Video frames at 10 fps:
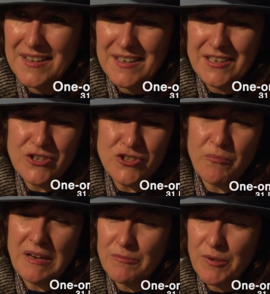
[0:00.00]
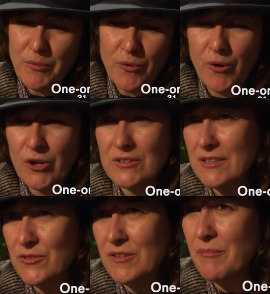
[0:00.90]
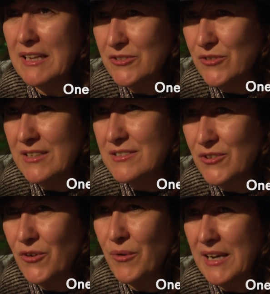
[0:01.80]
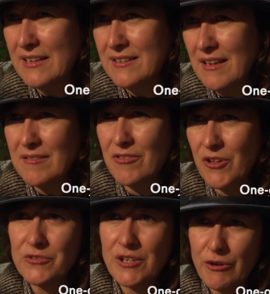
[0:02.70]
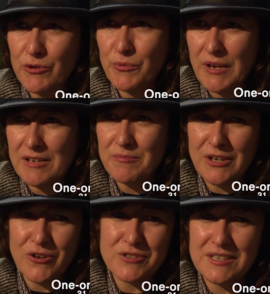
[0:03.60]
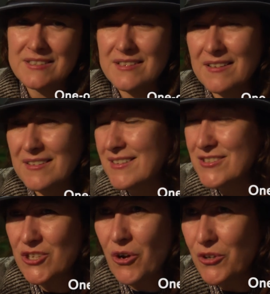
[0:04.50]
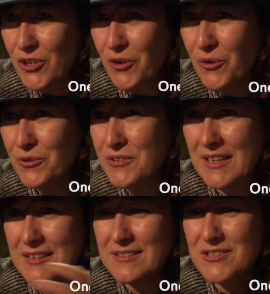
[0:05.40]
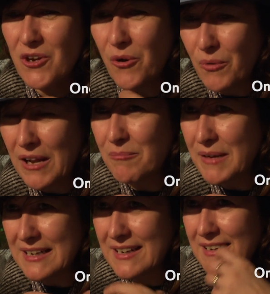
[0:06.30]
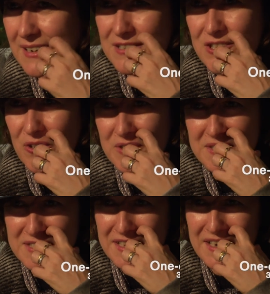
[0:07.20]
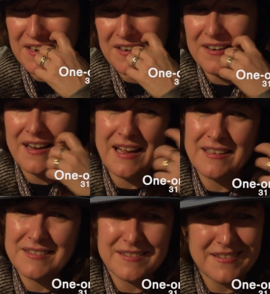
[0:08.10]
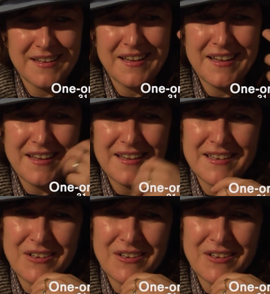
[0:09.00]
you know, so many people wanted Dimitri to win, and they thought he would win because he's the, so cute and so well-meaning and yeah. so sincere and, you